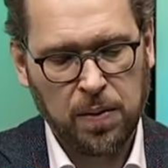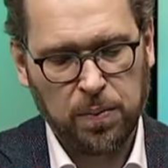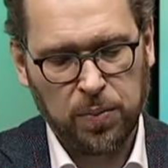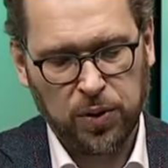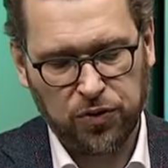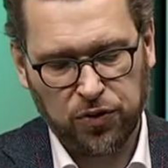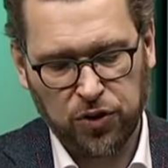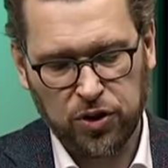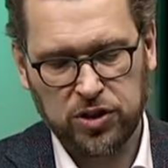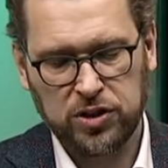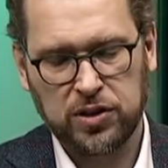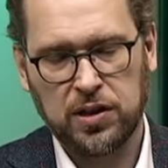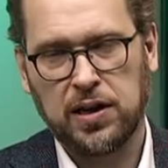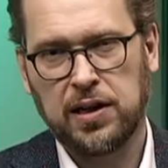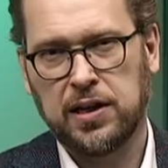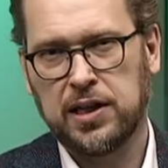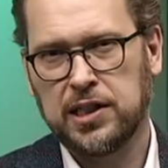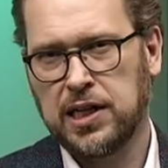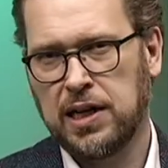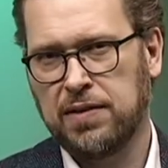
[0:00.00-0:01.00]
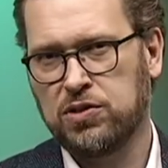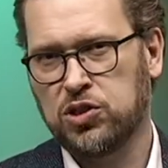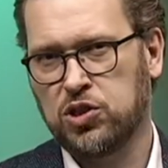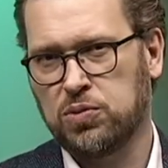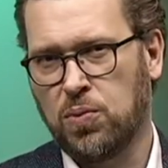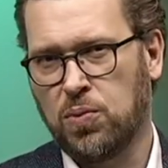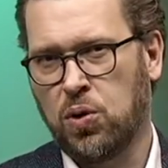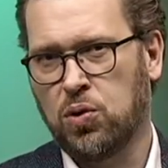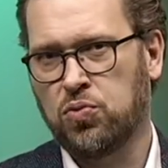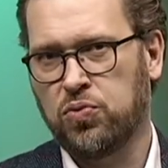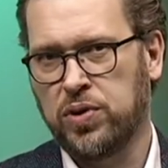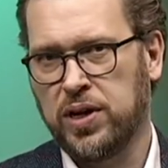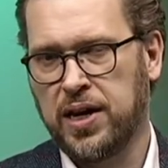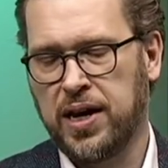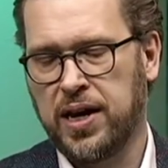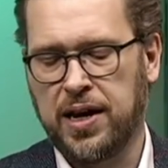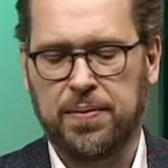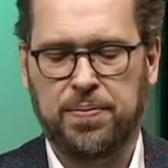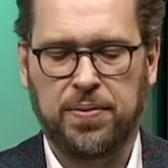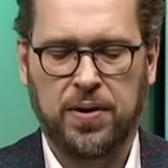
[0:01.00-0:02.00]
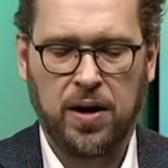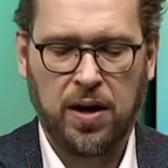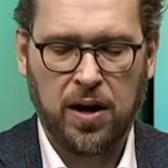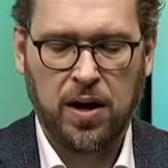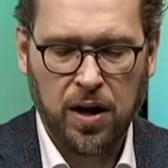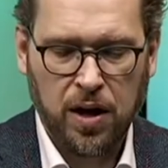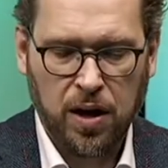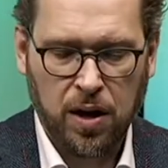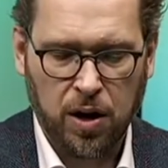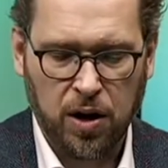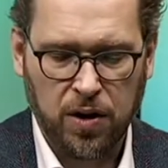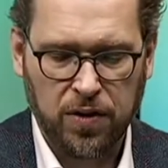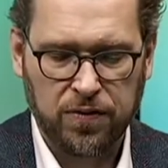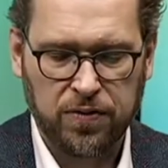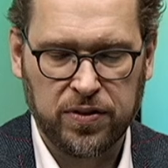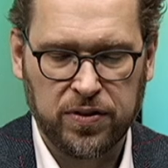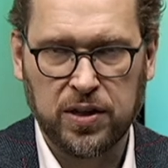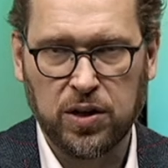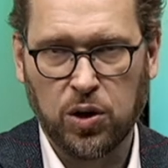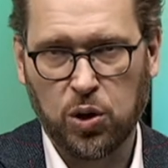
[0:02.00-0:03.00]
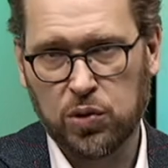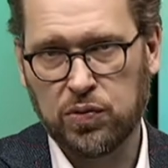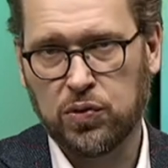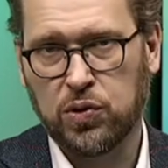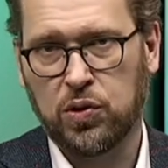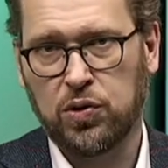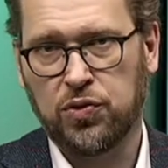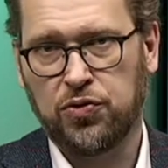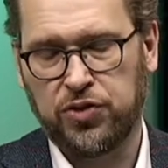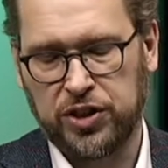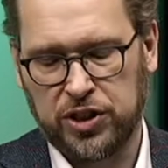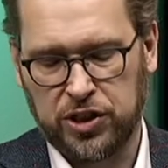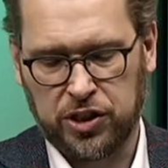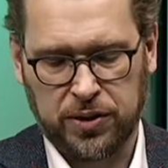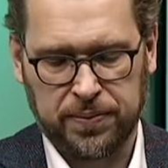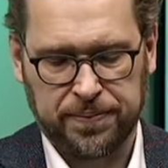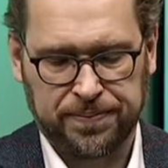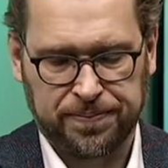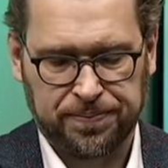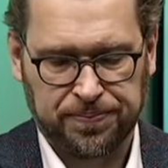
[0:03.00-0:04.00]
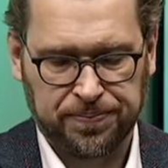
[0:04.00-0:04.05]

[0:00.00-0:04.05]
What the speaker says: But first, let's have a small recap of the overall feature.